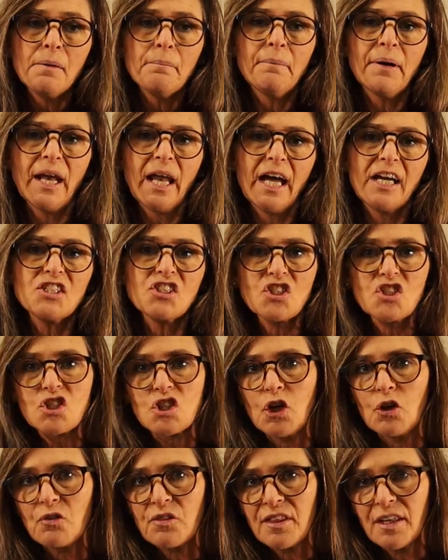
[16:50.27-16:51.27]
But I just
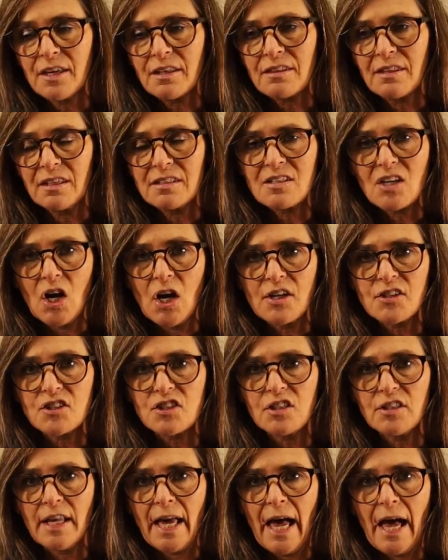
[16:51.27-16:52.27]
don't think that
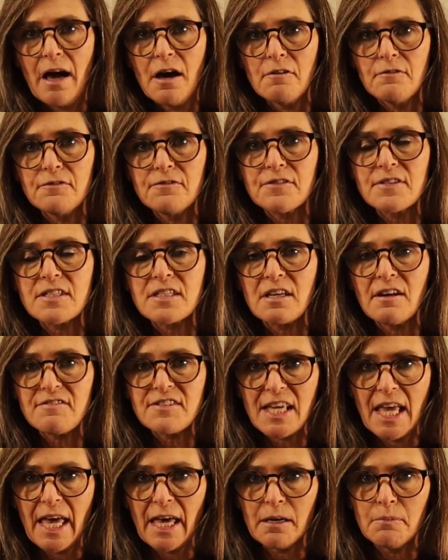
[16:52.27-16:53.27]
dogs should have
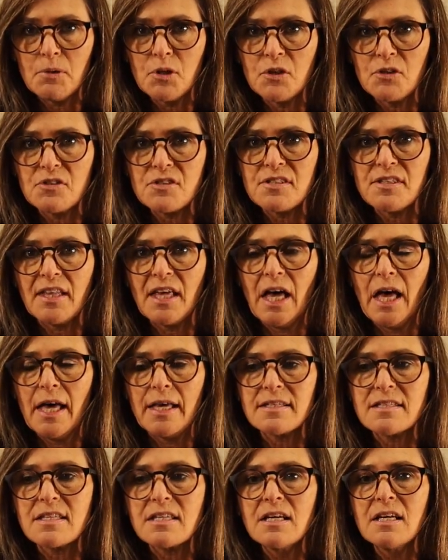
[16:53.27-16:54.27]
stuffed animals
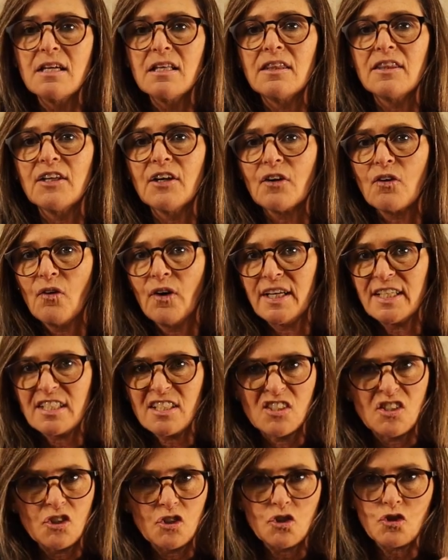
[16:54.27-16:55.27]
that they're going
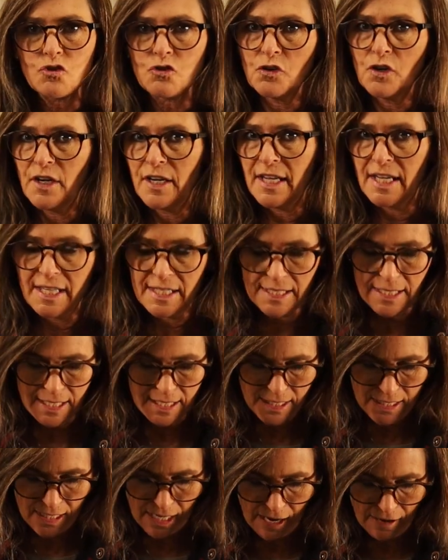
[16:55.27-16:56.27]
to destroy and
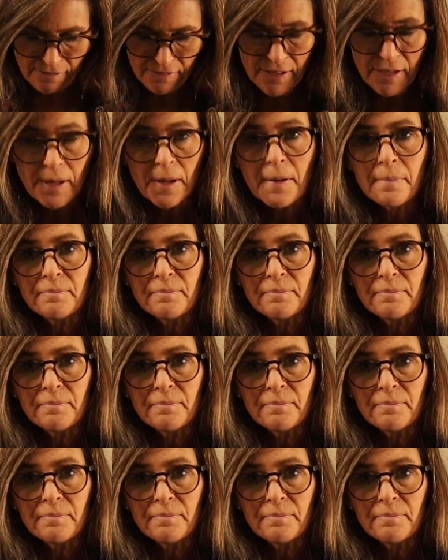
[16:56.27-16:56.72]
de-stuff.